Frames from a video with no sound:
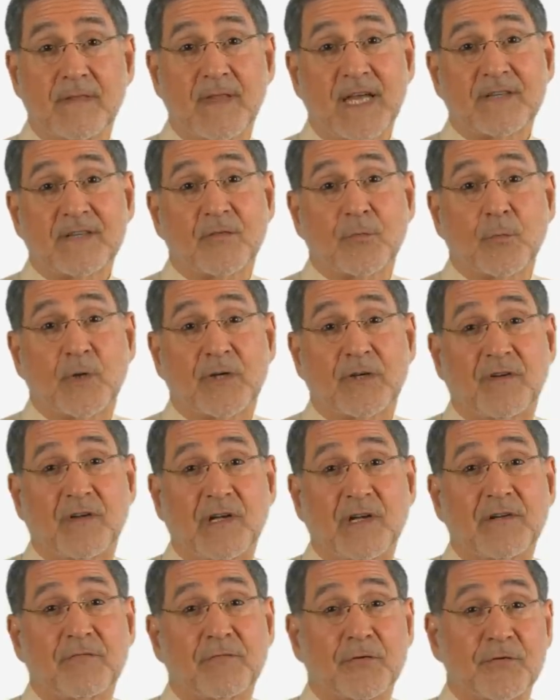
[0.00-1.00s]
That's what
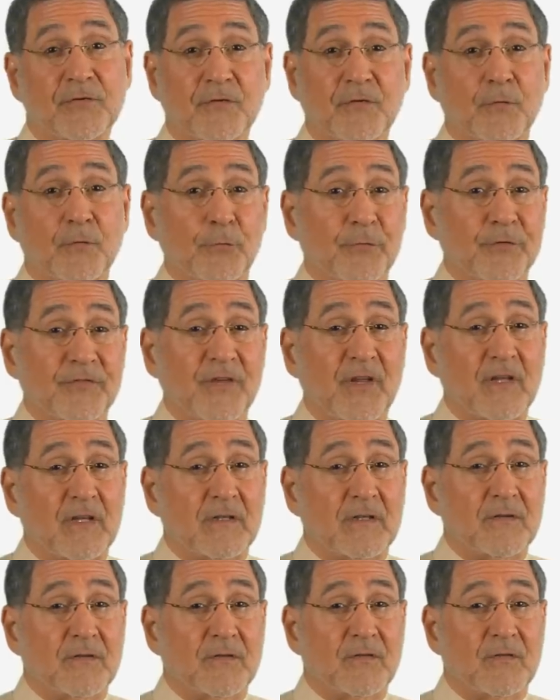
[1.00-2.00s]
delivers the
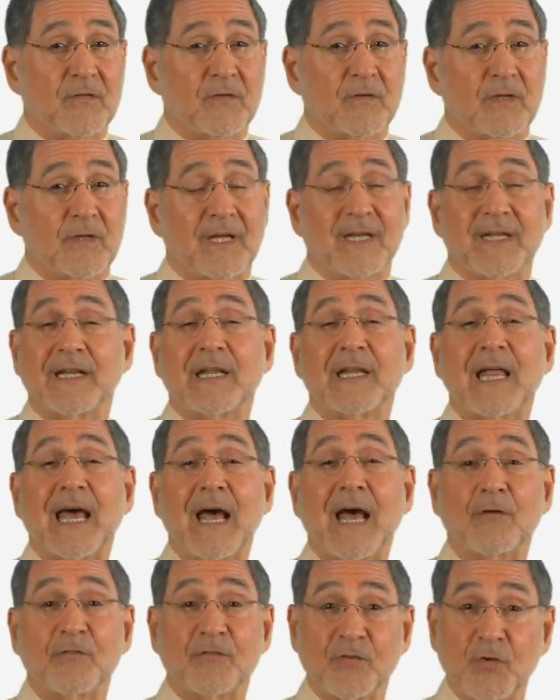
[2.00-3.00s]
results and
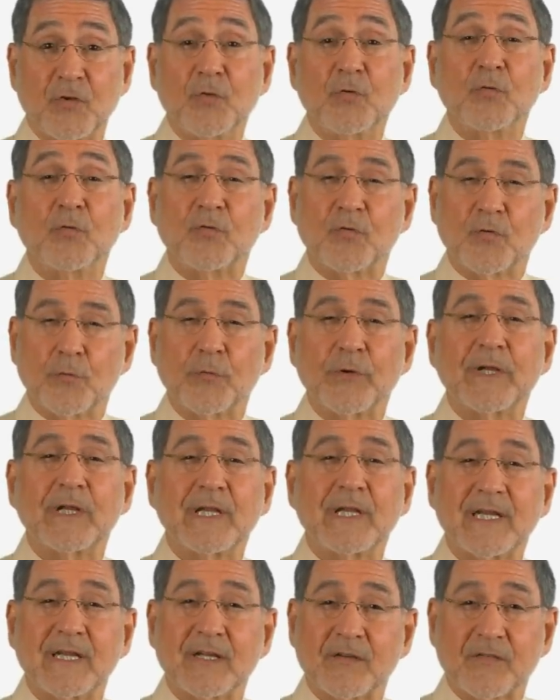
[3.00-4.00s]
allows you to
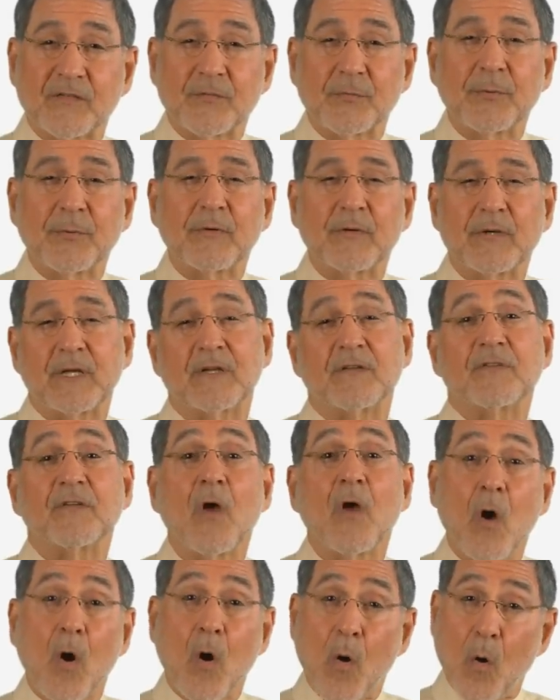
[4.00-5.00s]
really experience
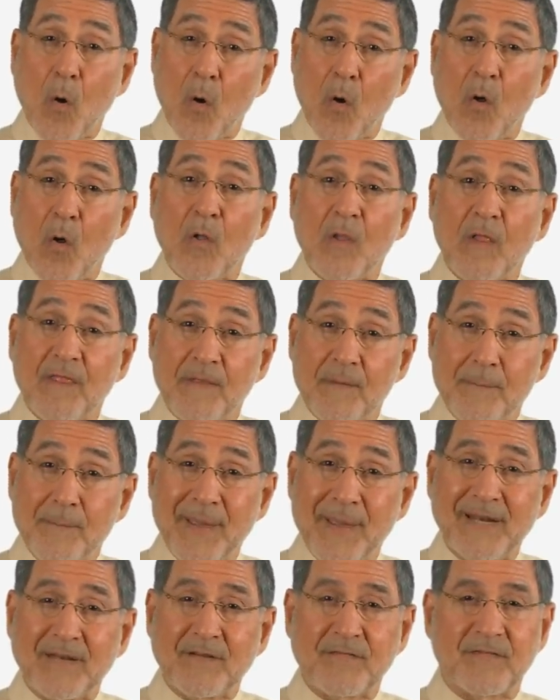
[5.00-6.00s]
all the
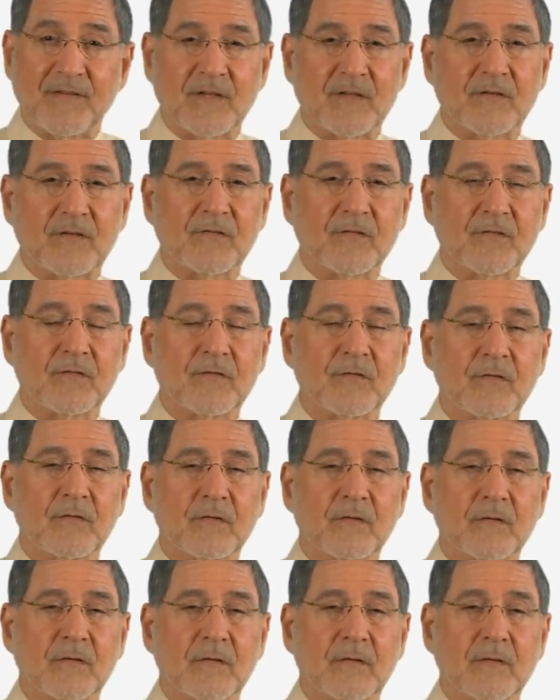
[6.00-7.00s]
benefits
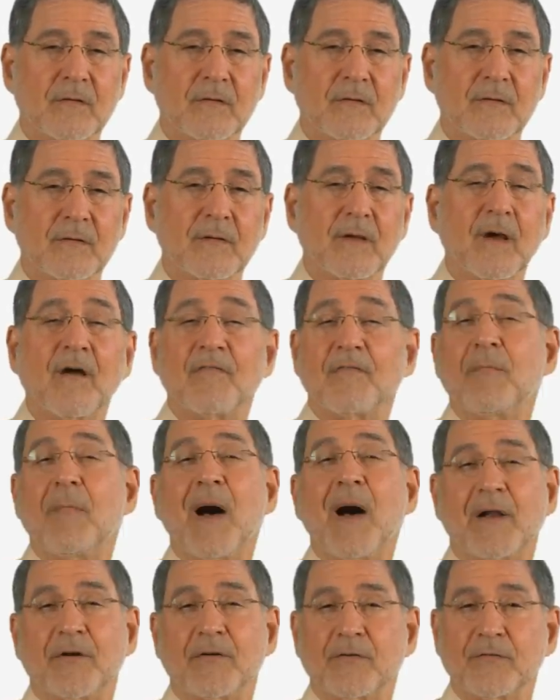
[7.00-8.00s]
of
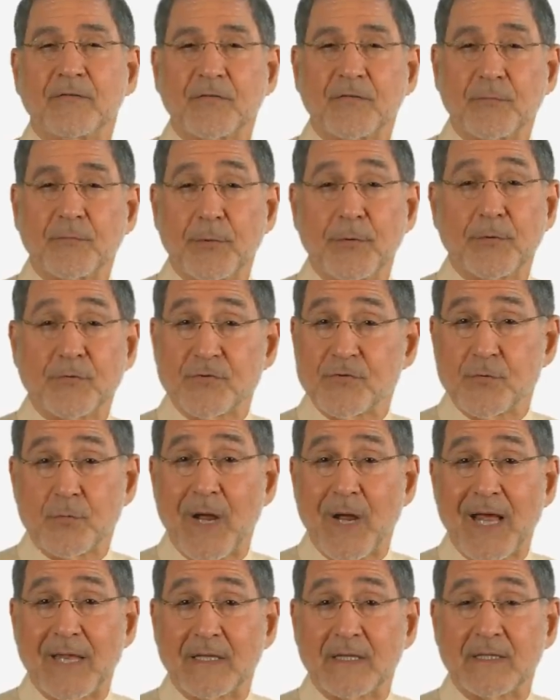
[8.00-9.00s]
modern
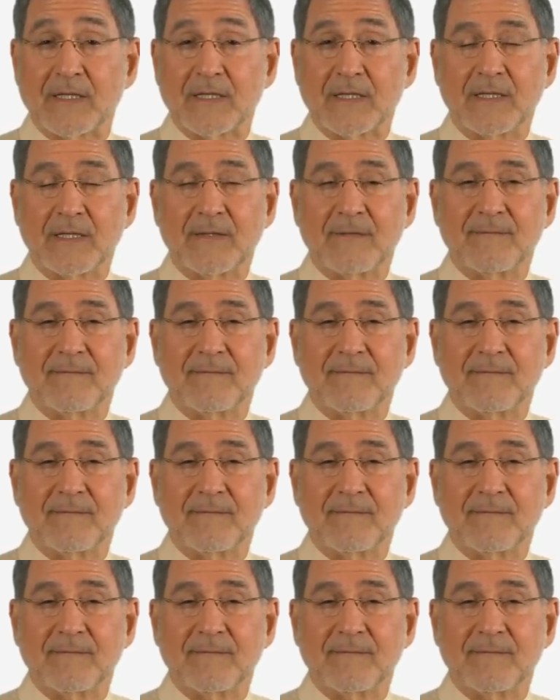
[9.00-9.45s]
spirituality.